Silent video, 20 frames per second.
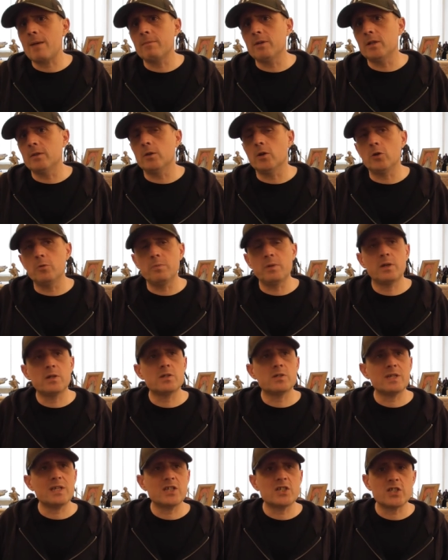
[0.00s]
happening though,
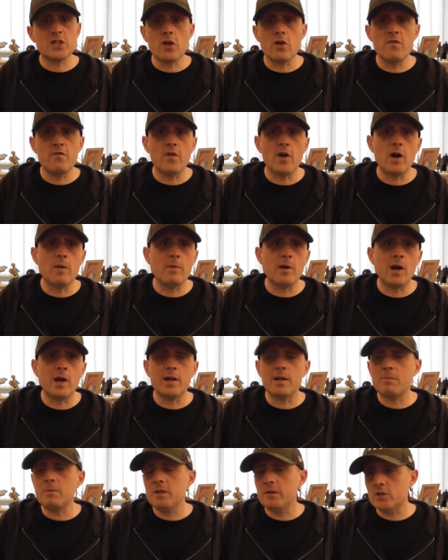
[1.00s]
because they're so far
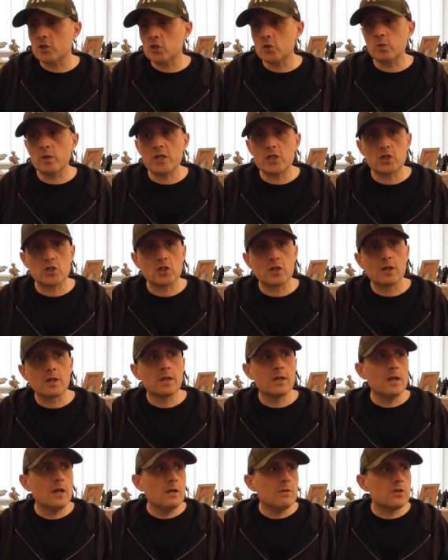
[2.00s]
behind. I mean, the Switch,
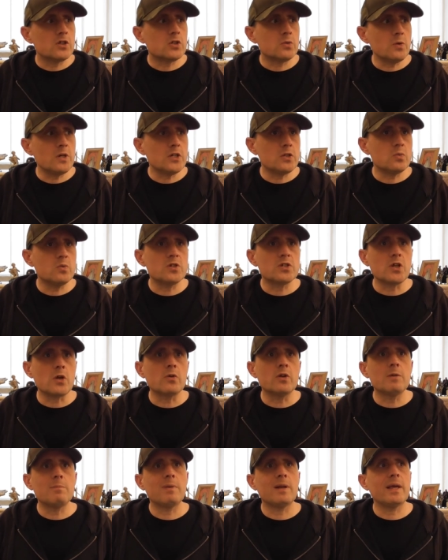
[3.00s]
the Switch was
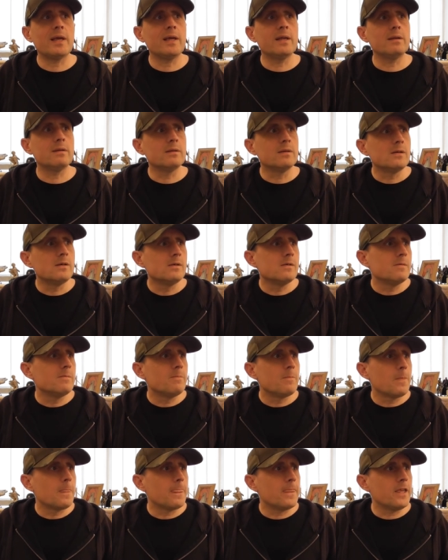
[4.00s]
only playing,
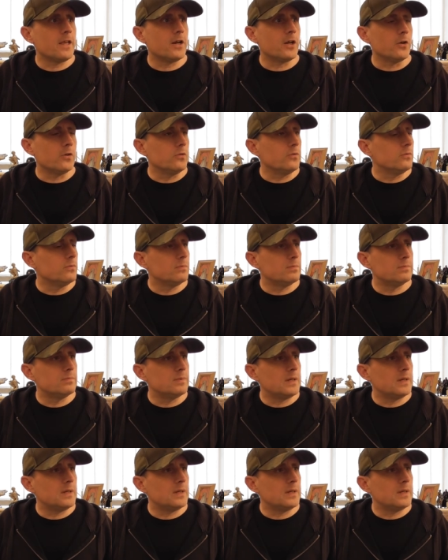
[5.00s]
you know.